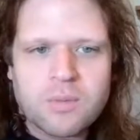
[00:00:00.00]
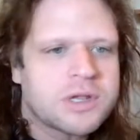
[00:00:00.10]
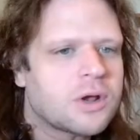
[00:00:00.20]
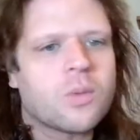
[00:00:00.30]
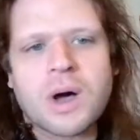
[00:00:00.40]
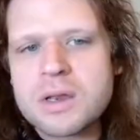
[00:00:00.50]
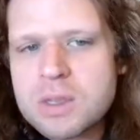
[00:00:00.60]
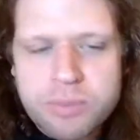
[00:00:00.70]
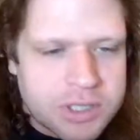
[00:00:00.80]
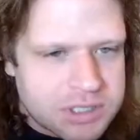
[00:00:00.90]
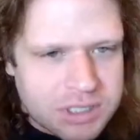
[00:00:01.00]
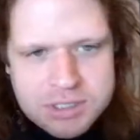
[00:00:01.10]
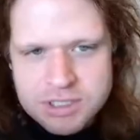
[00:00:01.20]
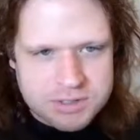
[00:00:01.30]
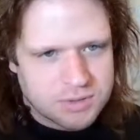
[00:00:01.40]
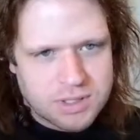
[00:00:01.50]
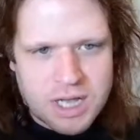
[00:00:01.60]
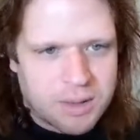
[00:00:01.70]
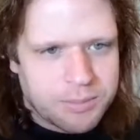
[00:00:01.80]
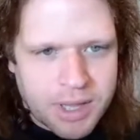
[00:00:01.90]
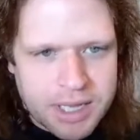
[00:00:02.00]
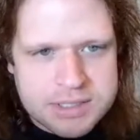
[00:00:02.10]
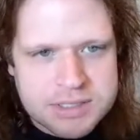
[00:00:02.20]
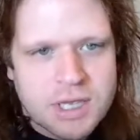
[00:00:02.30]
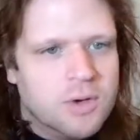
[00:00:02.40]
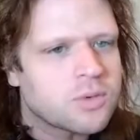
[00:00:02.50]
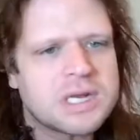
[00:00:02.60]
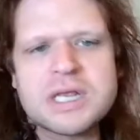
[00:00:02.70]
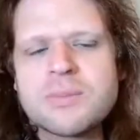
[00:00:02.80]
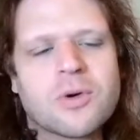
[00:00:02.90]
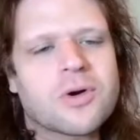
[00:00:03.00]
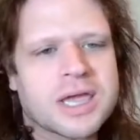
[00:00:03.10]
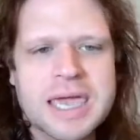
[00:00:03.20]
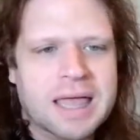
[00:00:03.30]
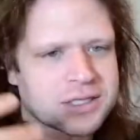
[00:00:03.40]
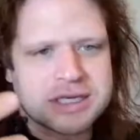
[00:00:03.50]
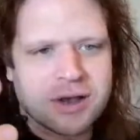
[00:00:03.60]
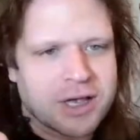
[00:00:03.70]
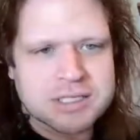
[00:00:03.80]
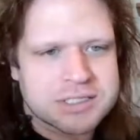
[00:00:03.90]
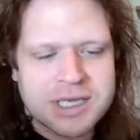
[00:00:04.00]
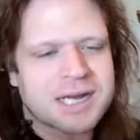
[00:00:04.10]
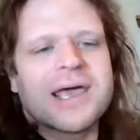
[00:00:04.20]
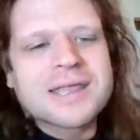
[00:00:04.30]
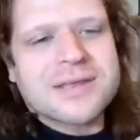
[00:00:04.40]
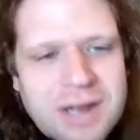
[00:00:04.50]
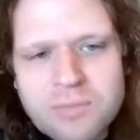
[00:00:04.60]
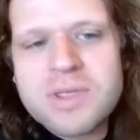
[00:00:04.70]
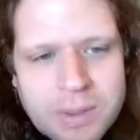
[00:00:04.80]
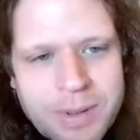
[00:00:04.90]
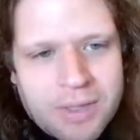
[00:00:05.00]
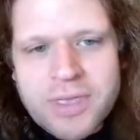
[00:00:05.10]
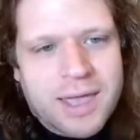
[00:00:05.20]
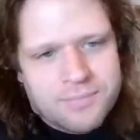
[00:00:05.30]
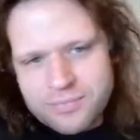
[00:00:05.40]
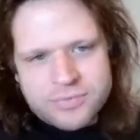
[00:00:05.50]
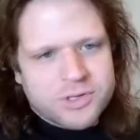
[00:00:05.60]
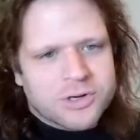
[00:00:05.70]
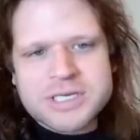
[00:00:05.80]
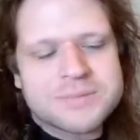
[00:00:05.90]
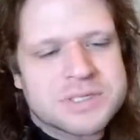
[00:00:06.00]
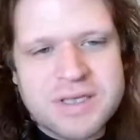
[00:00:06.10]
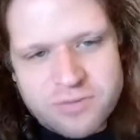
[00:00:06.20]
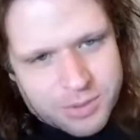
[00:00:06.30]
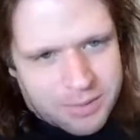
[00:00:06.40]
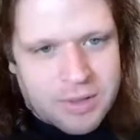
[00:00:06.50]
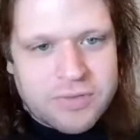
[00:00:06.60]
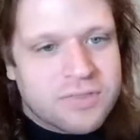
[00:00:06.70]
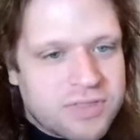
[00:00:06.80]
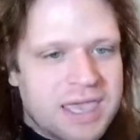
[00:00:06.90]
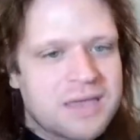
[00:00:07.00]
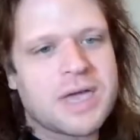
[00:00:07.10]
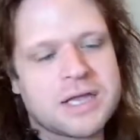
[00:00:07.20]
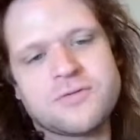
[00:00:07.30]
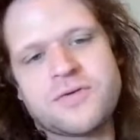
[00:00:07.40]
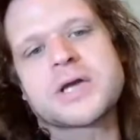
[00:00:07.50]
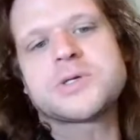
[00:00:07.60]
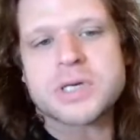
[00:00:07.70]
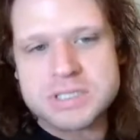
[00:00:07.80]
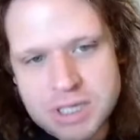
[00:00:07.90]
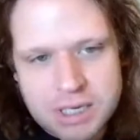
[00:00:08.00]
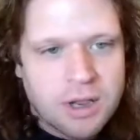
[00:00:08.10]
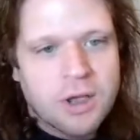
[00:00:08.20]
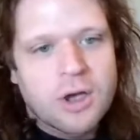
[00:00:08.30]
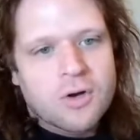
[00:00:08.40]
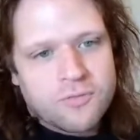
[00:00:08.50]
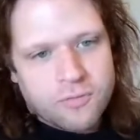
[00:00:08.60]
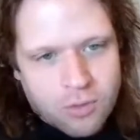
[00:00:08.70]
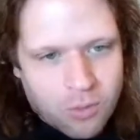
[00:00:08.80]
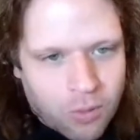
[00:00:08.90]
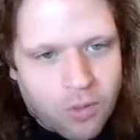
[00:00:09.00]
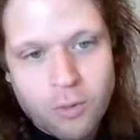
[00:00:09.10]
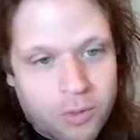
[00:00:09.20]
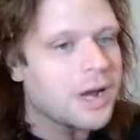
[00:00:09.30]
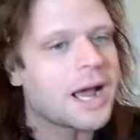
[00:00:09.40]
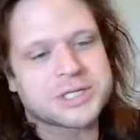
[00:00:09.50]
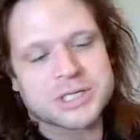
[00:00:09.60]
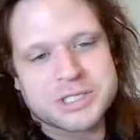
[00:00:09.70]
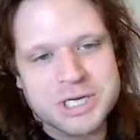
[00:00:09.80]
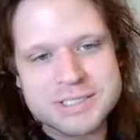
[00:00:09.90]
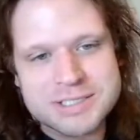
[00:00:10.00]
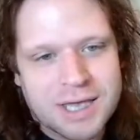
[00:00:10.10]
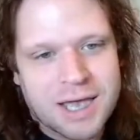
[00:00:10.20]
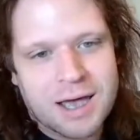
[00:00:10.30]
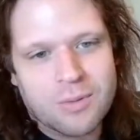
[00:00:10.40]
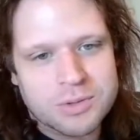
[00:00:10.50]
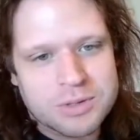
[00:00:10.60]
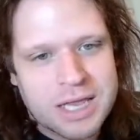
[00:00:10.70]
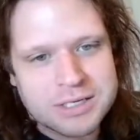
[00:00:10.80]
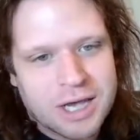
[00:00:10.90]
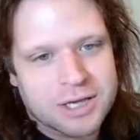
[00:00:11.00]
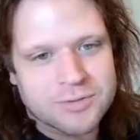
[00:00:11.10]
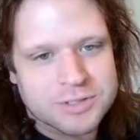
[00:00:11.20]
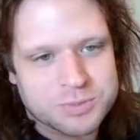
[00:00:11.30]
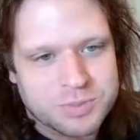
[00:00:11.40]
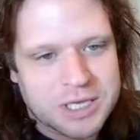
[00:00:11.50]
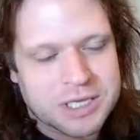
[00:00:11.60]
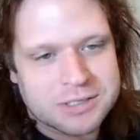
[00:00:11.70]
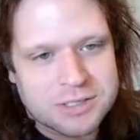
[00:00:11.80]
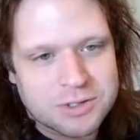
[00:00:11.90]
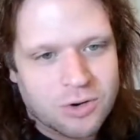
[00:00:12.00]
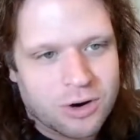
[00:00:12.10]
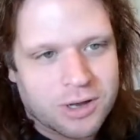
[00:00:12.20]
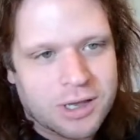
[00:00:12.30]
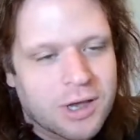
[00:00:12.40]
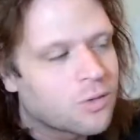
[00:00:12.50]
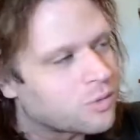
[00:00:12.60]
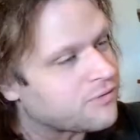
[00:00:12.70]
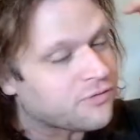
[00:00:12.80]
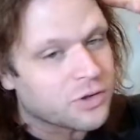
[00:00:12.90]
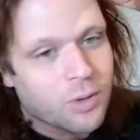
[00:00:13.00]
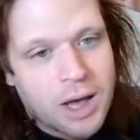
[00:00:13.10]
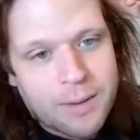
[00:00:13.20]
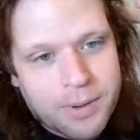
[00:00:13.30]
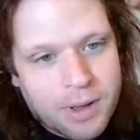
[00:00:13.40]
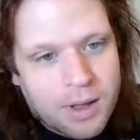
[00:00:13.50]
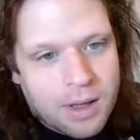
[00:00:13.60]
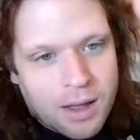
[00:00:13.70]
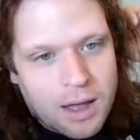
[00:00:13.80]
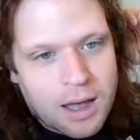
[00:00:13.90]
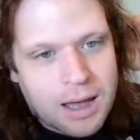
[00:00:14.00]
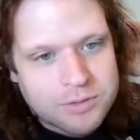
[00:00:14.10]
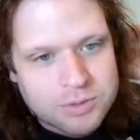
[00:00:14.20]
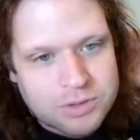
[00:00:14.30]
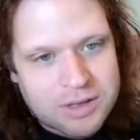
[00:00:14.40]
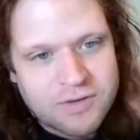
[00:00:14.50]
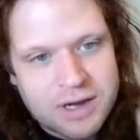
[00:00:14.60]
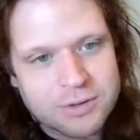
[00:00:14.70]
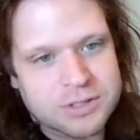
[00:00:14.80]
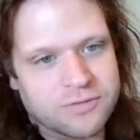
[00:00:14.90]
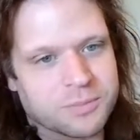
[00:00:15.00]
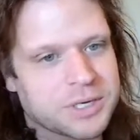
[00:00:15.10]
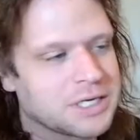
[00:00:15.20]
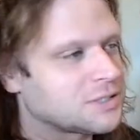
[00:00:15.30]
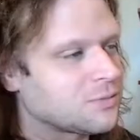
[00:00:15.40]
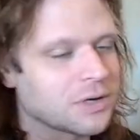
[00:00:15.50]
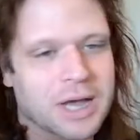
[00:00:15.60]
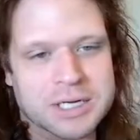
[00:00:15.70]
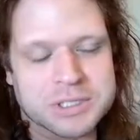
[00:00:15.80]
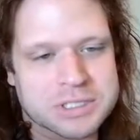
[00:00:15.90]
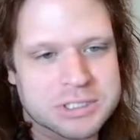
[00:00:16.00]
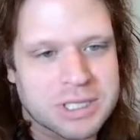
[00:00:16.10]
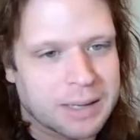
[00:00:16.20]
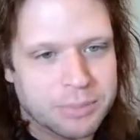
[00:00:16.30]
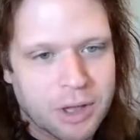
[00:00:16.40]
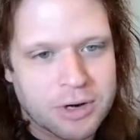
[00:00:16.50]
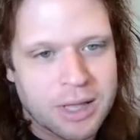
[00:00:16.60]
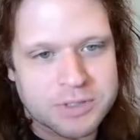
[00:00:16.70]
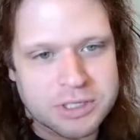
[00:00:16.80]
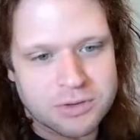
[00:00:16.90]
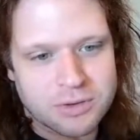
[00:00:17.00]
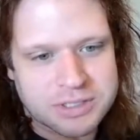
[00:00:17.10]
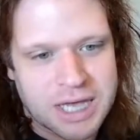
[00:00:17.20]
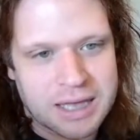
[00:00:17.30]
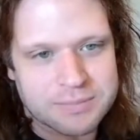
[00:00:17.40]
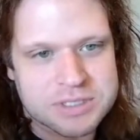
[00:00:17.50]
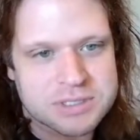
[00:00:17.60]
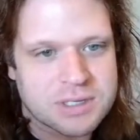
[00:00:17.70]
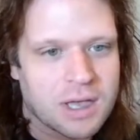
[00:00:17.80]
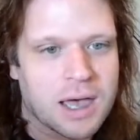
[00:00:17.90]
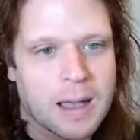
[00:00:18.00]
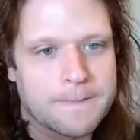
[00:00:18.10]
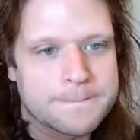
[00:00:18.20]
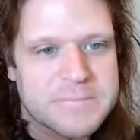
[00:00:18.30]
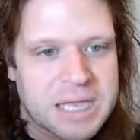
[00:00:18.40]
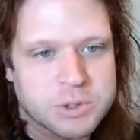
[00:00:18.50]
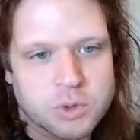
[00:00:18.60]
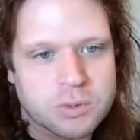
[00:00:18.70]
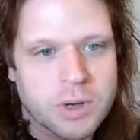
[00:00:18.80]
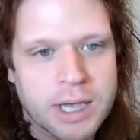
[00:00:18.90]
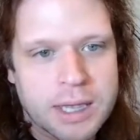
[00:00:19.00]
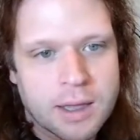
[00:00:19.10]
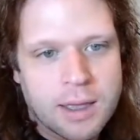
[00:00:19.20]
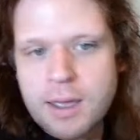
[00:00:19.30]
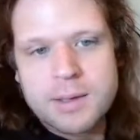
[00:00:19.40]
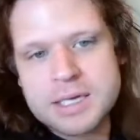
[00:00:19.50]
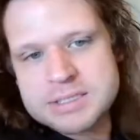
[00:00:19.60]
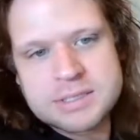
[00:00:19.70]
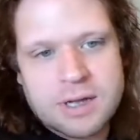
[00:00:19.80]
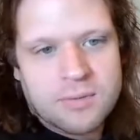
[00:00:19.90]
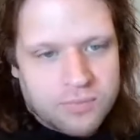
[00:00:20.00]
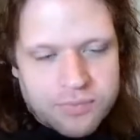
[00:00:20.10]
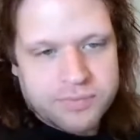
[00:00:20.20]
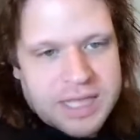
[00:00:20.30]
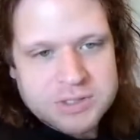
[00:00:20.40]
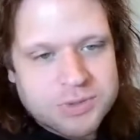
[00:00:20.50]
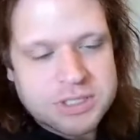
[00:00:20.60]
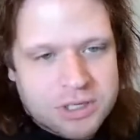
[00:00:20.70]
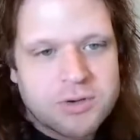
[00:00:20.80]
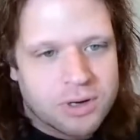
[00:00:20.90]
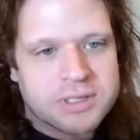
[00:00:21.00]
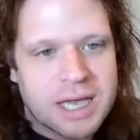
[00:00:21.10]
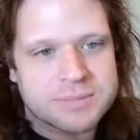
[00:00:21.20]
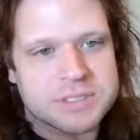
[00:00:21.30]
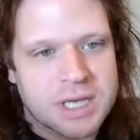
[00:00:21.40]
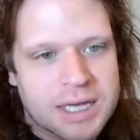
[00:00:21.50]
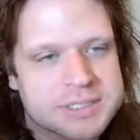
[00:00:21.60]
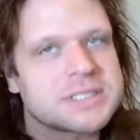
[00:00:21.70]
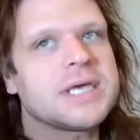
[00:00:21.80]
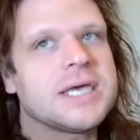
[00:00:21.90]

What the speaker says: We don't want a prison industrial complex. We need a more egalitarian society. They're not really about that. New York Times has never been about that. They manufacture consent for war. We were actually just, when Netanyahu was speaking in New York, we flew up. I was with Veterans for Peace, and we were actually just blowing up the New York Times entryway, because, that's what the New York Times does.